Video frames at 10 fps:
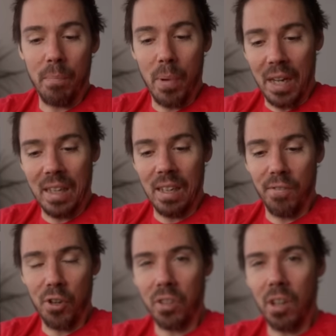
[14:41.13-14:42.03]
But
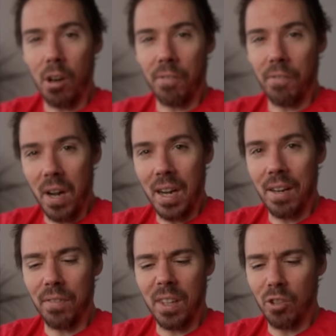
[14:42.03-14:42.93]
if you're on the
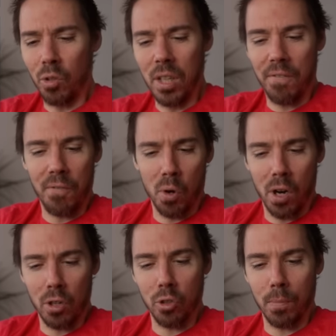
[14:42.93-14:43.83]
R5, that's only
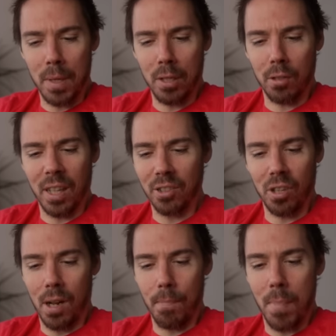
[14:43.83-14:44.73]
400 mil, that's
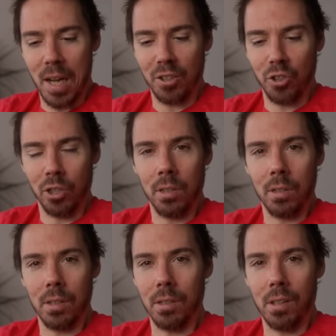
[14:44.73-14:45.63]
not much
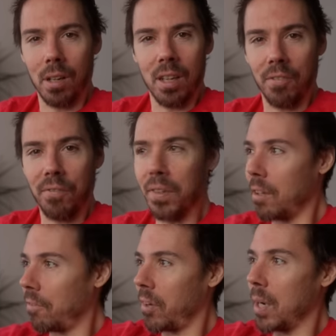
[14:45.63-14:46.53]
you're not going to fill
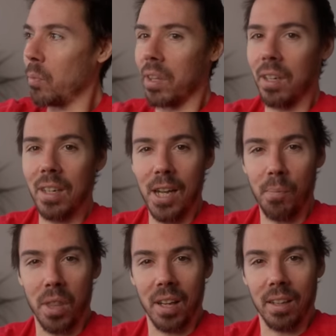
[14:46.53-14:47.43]
a frame with a damn
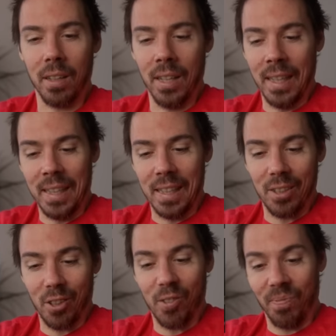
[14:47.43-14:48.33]
thing.
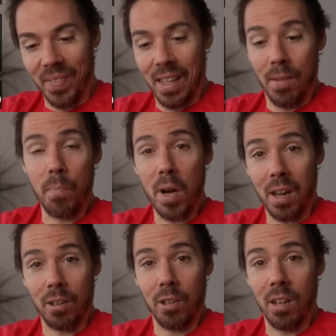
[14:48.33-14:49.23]
So,
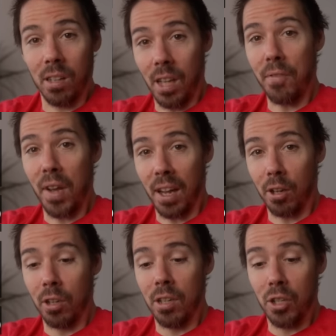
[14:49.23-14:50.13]
but life
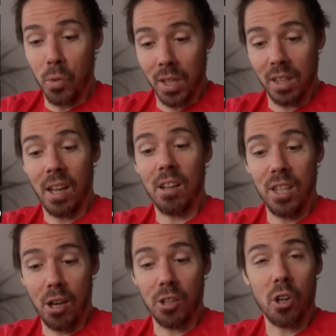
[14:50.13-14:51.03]
hack, you get the
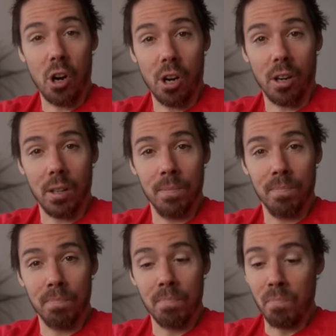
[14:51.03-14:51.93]
EOS R.
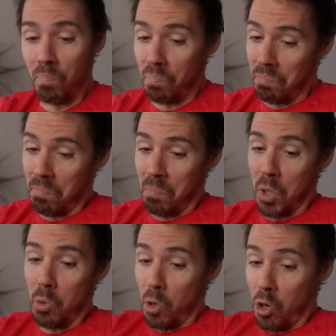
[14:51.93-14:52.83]

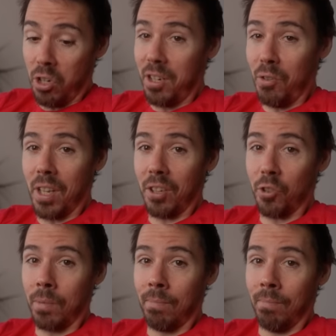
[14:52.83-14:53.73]
You could do this.